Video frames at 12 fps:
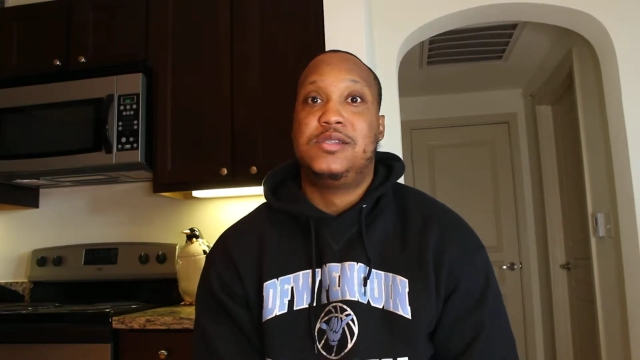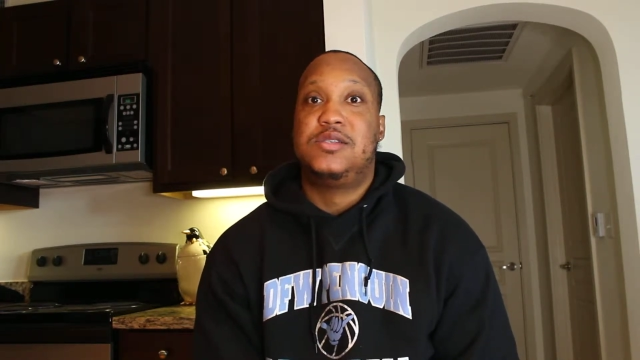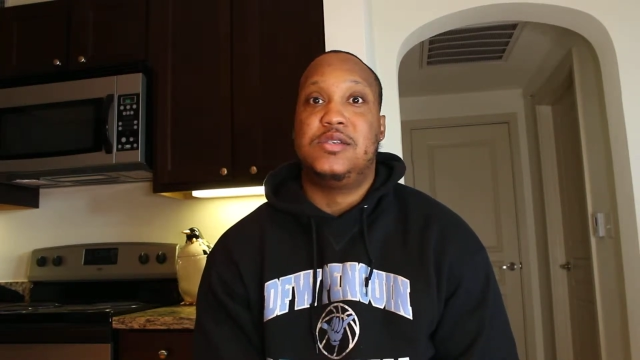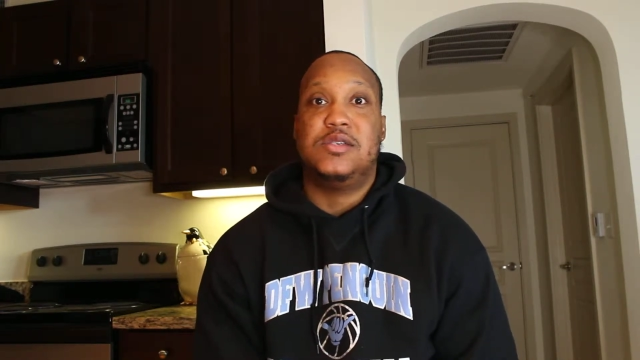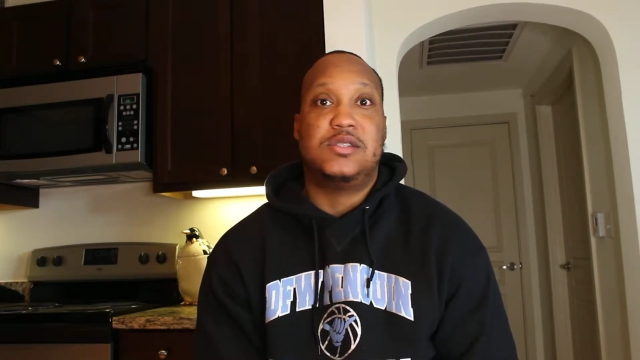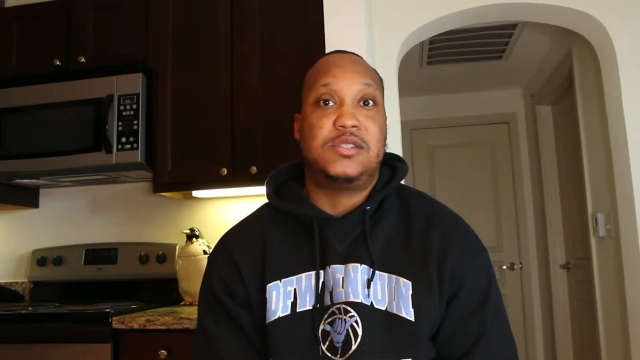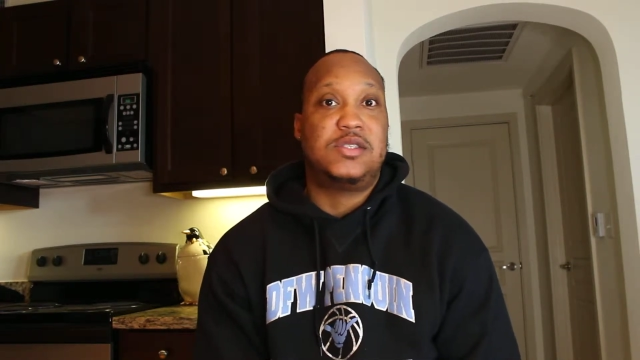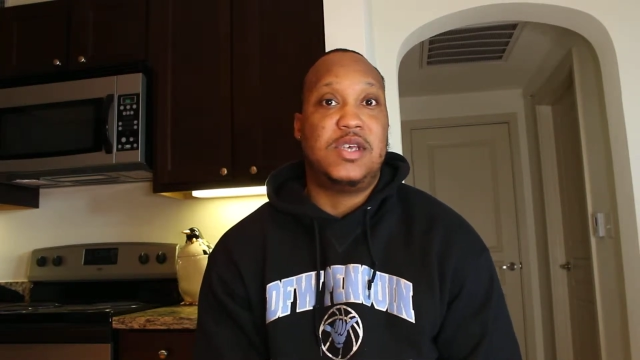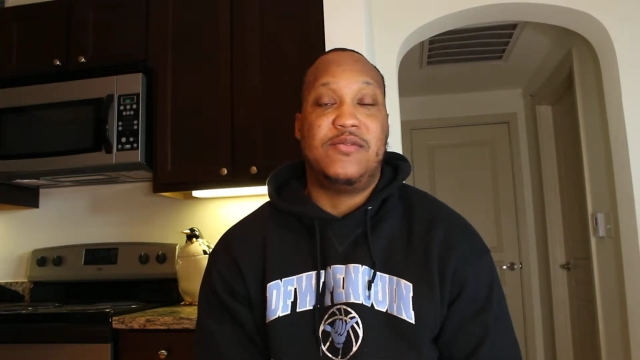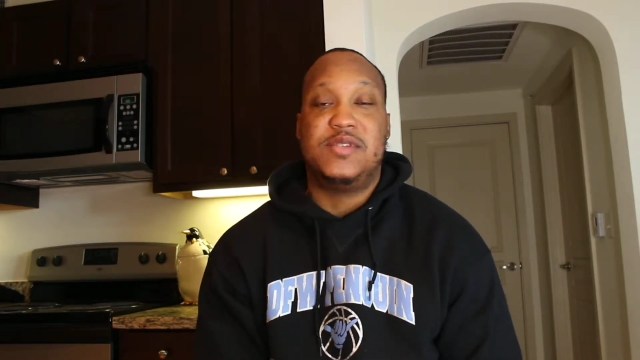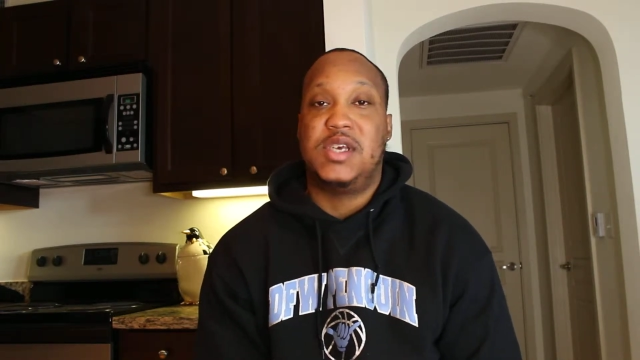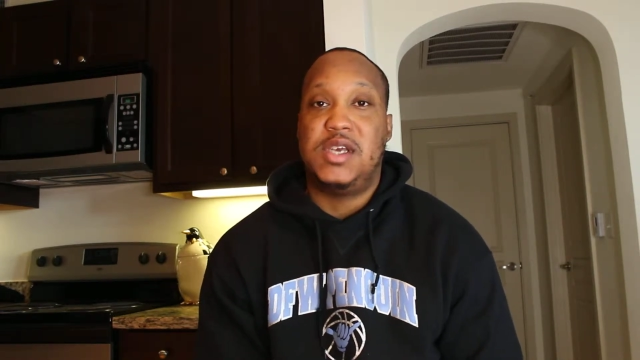to
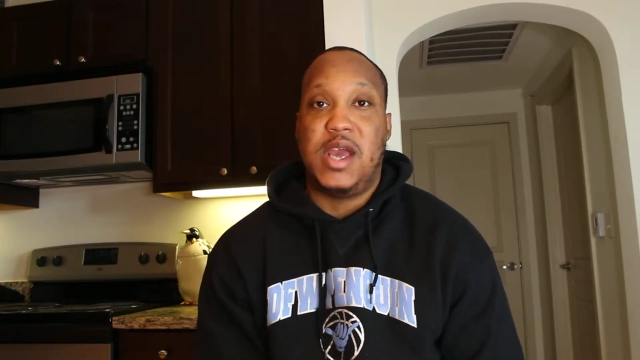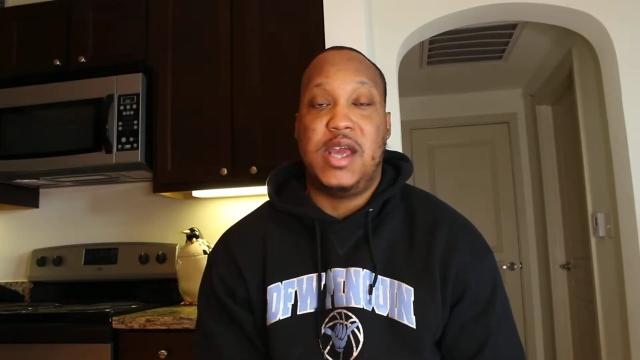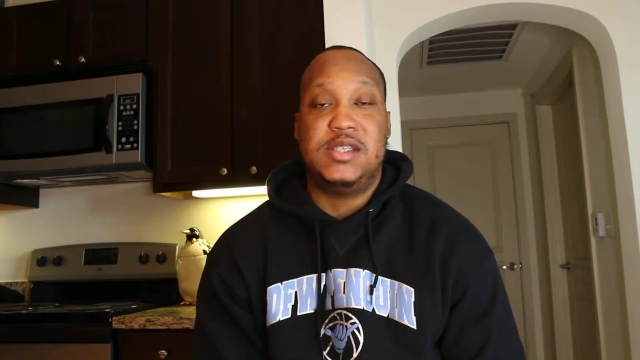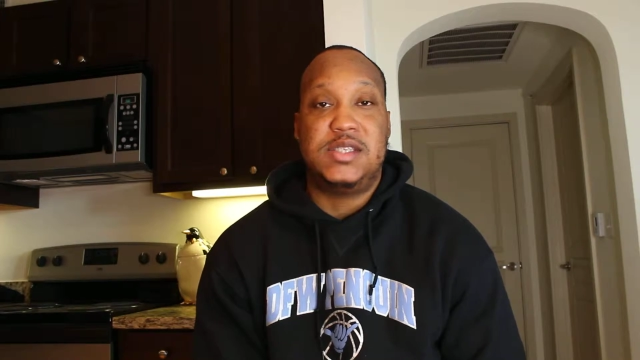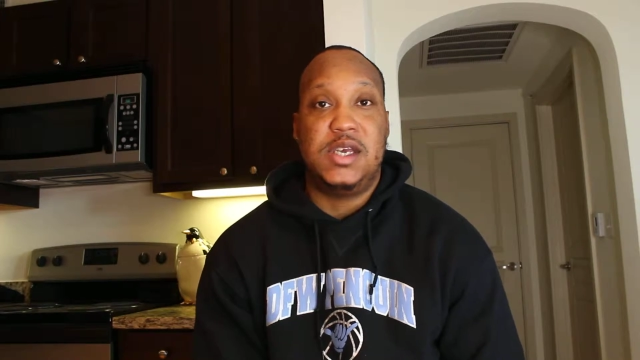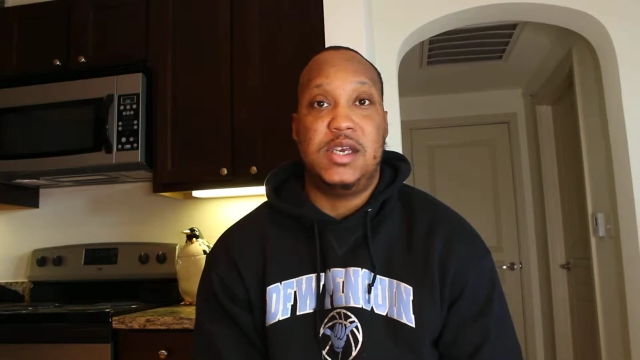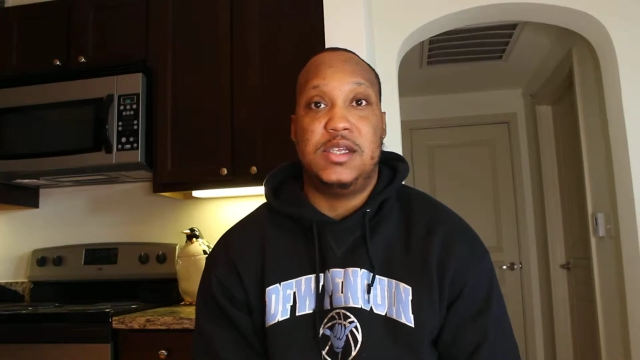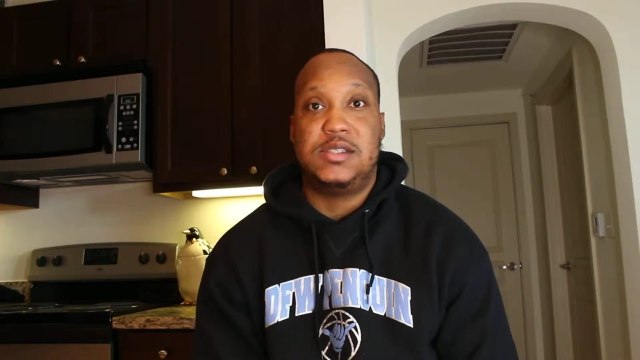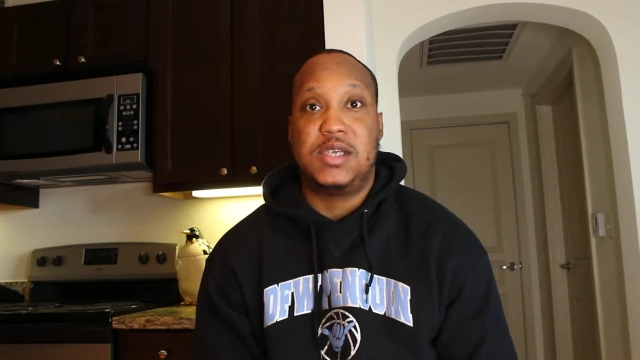17, 18,